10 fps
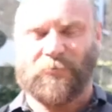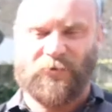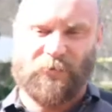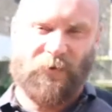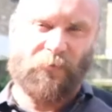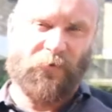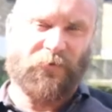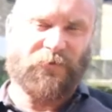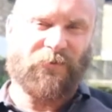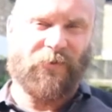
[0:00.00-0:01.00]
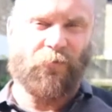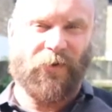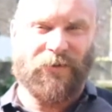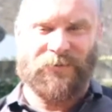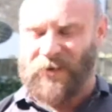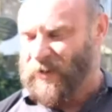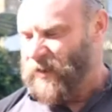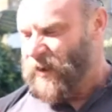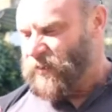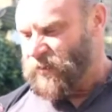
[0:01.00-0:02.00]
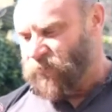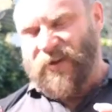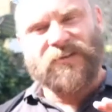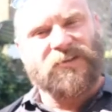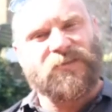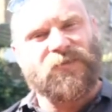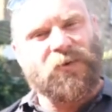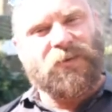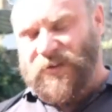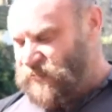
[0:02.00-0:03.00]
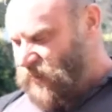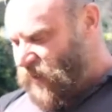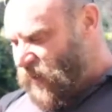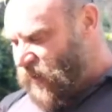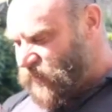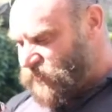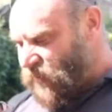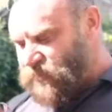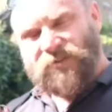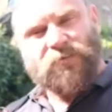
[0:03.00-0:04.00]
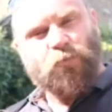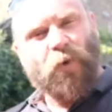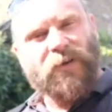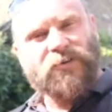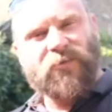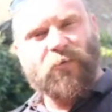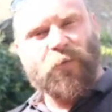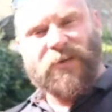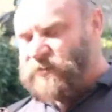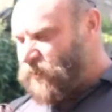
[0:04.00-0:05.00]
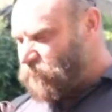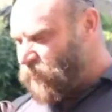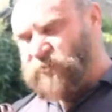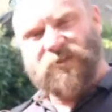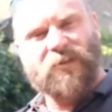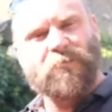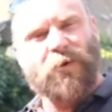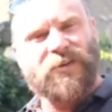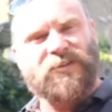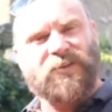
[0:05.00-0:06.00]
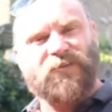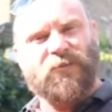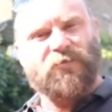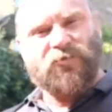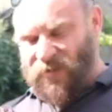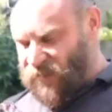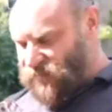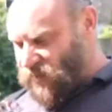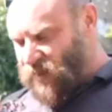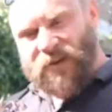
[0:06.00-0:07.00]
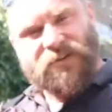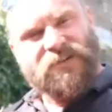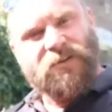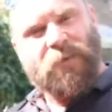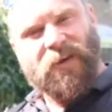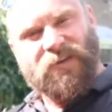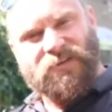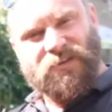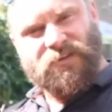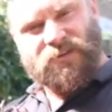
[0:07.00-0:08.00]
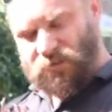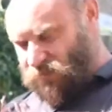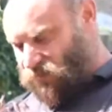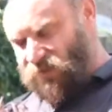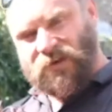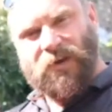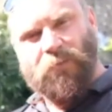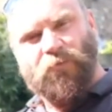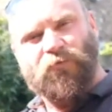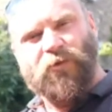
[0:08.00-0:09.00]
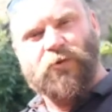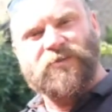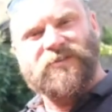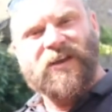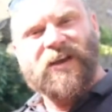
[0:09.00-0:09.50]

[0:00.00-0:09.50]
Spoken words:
should be pruned during winter. The reasons for this is it's where during winter most of the moisture from trees disappears into the roots,